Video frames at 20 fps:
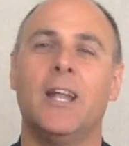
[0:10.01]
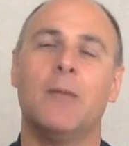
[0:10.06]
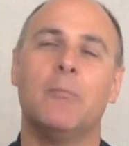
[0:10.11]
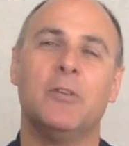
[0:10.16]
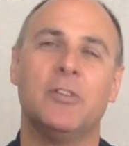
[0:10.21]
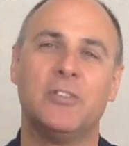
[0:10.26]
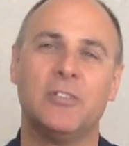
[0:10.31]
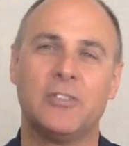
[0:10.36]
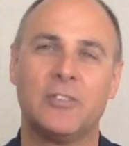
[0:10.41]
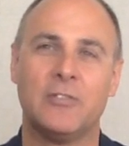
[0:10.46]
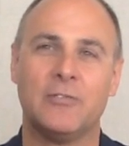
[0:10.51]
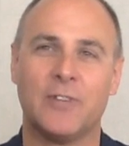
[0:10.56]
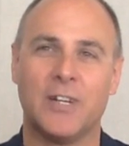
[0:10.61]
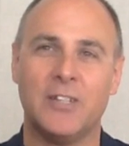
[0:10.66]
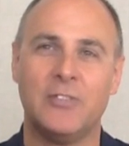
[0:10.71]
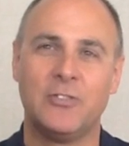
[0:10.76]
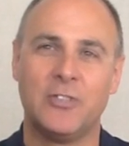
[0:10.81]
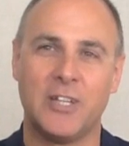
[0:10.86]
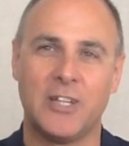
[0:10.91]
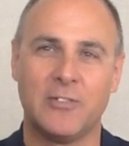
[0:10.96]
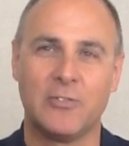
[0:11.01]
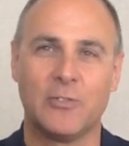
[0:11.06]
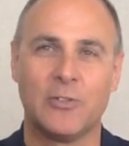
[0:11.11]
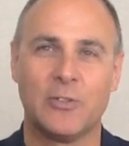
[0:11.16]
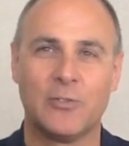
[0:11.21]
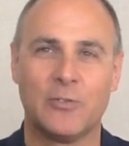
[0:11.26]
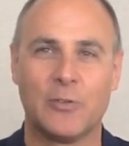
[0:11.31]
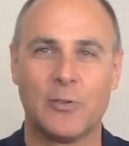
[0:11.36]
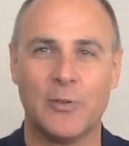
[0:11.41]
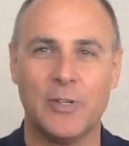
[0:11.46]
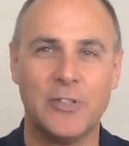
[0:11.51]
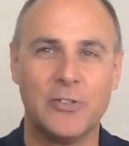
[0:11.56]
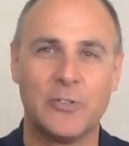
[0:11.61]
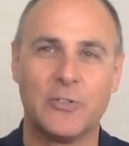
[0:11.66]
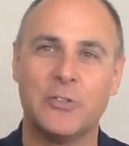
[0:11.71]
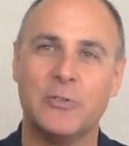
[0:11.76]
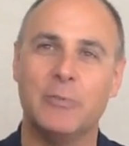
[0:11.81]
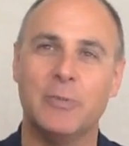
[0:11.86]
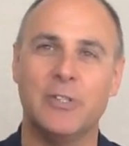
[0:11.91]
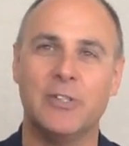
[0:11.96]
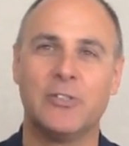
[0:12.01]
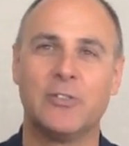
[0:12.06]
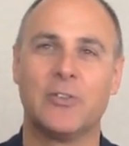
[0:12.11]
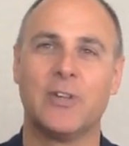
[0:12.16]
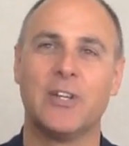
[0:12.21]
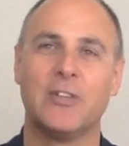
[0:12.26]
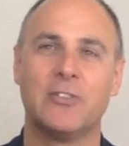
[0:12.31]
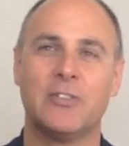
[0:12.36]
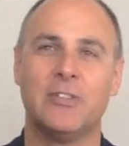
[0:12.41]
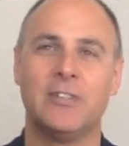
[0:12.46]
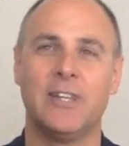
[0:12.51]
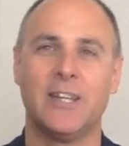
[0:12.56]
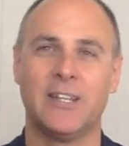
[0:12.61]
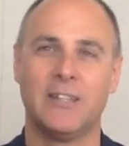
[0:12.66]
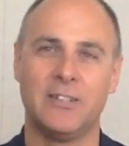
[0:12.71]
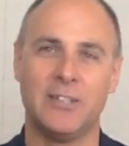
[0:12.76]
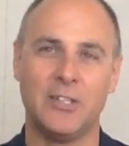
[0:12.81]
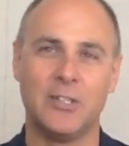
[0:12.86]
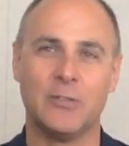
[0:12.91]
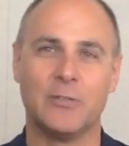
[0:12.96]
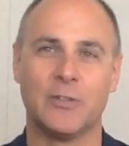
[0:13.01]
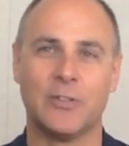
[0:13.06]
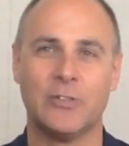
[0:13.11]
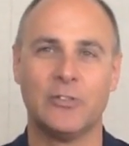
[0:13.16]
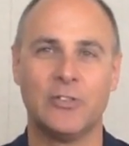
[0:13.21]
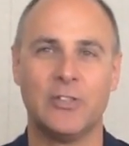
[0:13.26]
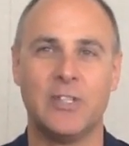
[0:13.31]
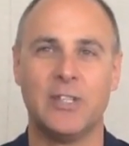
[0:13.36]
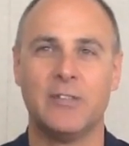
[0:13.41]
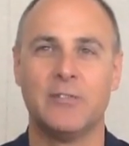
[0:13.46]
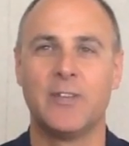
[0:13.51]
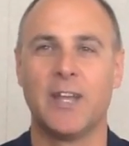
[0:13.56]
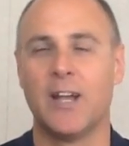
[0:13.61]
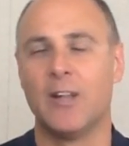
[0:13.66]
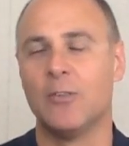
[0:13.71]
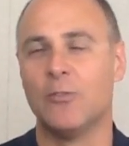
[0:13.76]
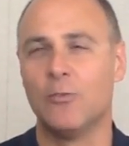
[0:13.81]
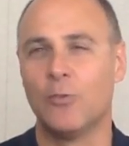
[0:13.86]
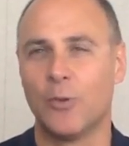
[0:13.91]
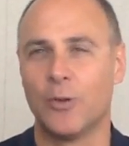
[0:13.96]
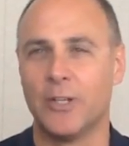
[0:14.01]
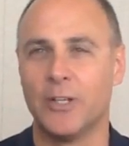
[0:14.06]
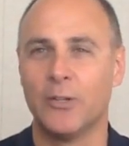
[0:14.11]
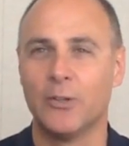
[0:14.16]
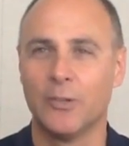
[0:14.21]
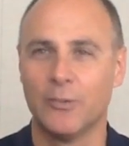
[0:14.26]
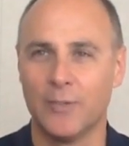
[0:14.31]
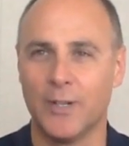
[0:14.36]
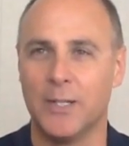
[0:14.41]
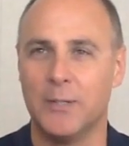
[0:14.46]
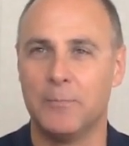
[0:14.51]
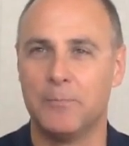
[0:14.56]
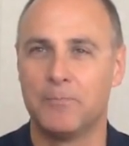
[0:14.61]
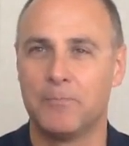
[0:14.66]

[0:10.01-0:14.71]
I'm Assistant Vice Chancellor for Research Administration at the University of California, Irvine.